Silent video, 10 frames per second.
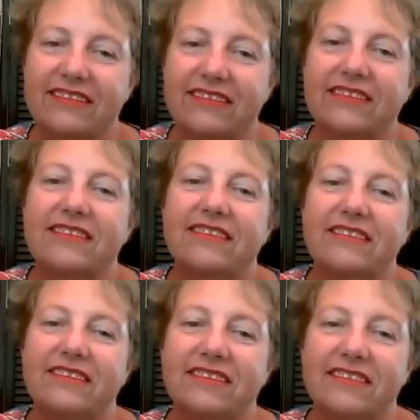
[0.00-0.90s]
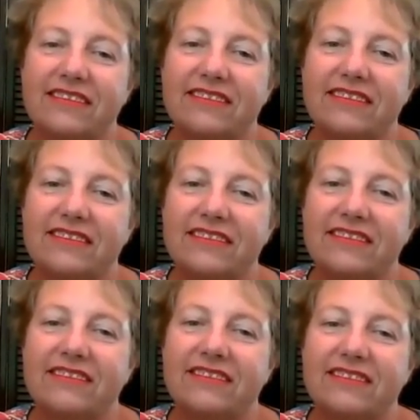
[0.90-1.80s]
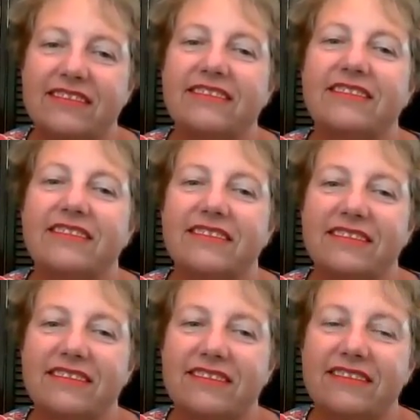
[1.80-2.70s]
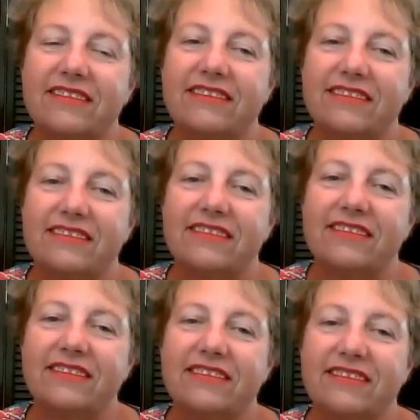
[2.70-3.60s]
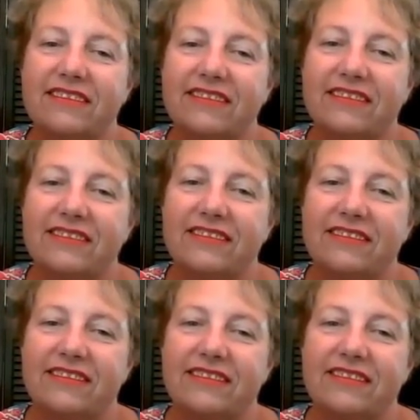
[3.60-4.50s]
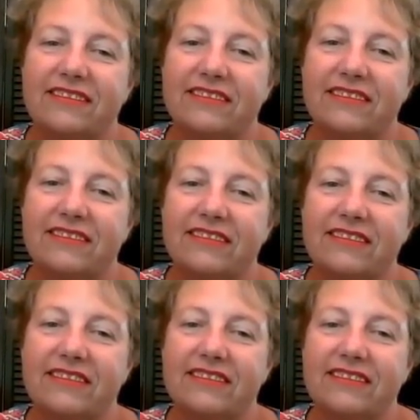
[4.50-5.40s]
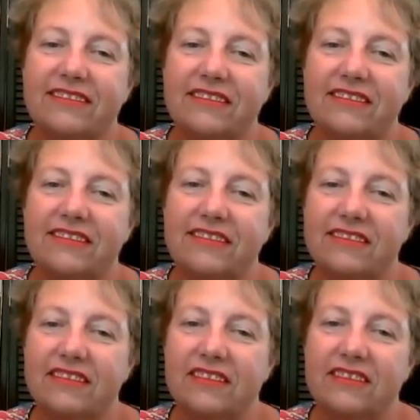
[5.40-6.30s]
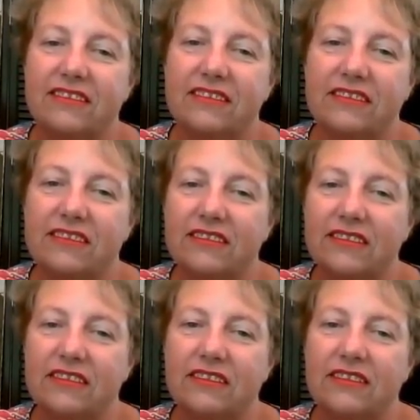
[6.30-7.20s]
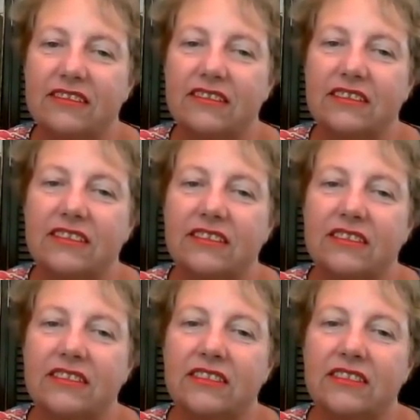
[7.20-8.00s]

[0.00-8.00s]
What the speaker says: (not speaking)